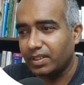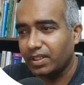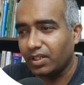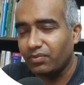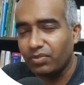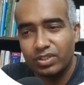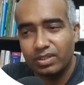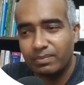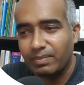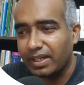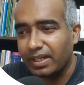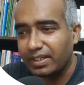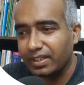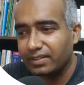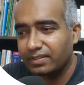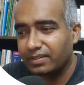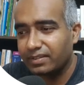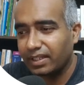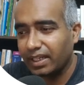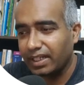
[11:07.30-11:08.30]
confusion
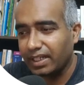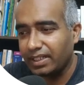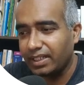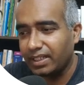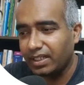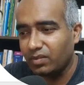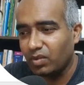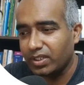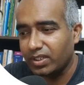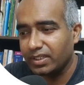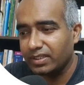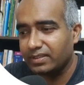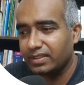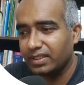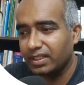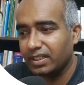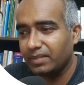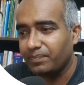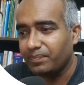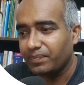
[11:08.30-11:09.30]
matrix and what
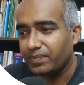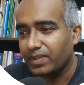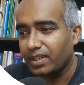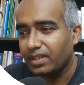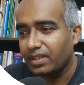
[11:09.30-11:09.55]
is the